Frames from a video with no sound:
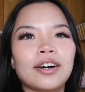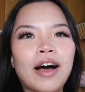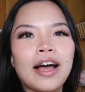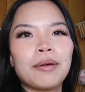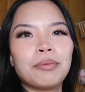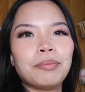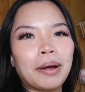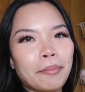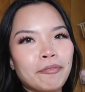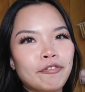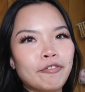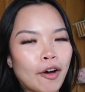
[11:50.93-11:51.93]
So I can put
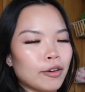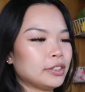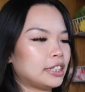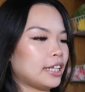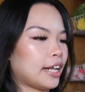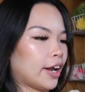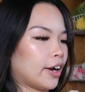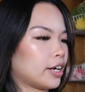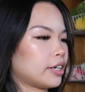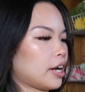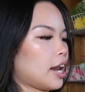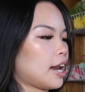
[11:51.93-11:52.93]
my phones in
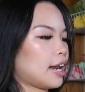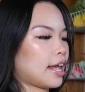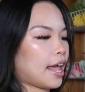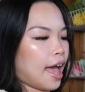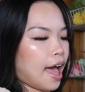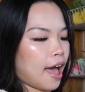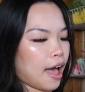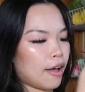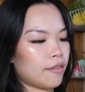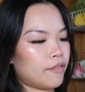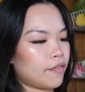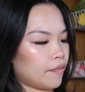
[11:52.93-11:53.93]
here, and they
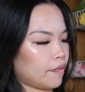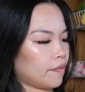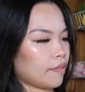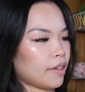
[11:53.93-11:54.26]
have